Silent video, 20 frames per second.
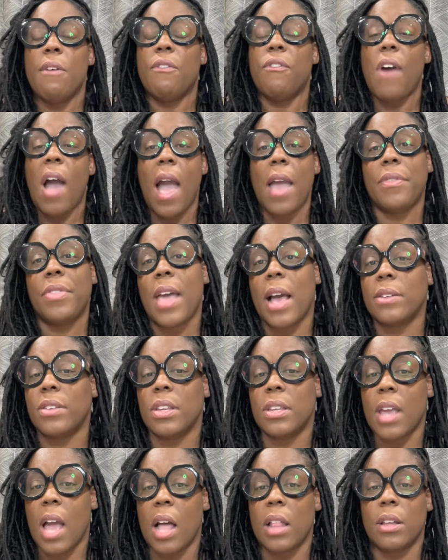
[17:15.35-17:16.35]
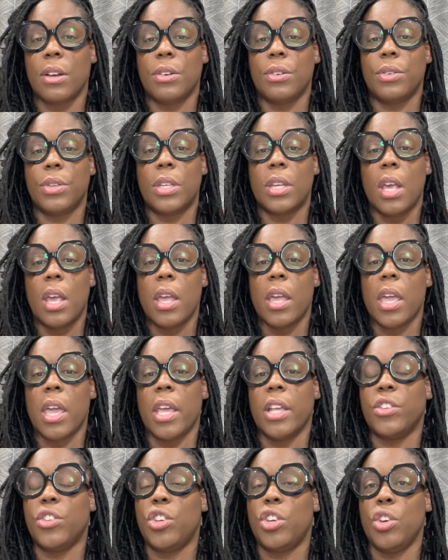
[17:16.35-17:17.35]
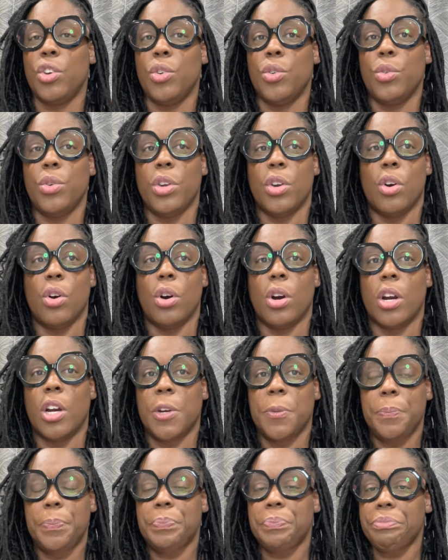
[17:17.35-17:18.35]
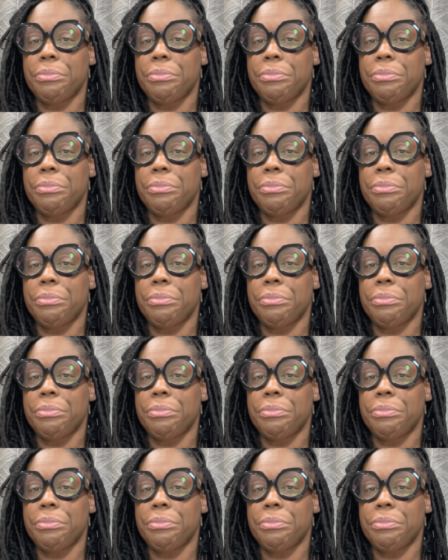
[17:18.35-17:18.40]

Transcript: $5,000 into your